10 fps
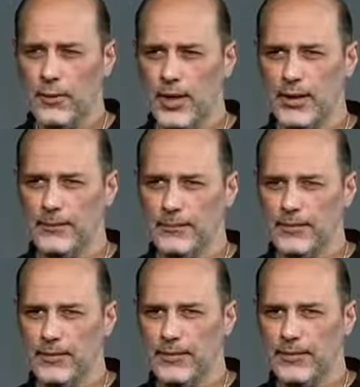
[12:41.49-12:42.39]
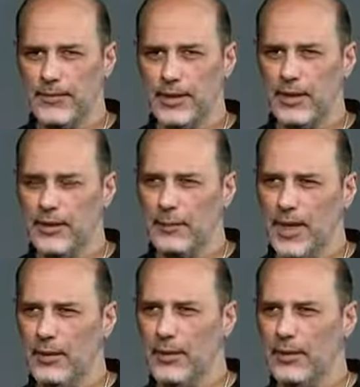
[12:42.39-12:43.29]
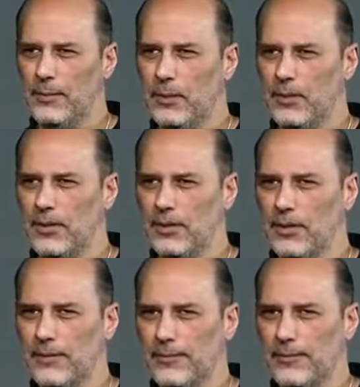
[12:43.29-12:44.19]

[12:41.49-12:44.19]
brain. This is of paramount importance.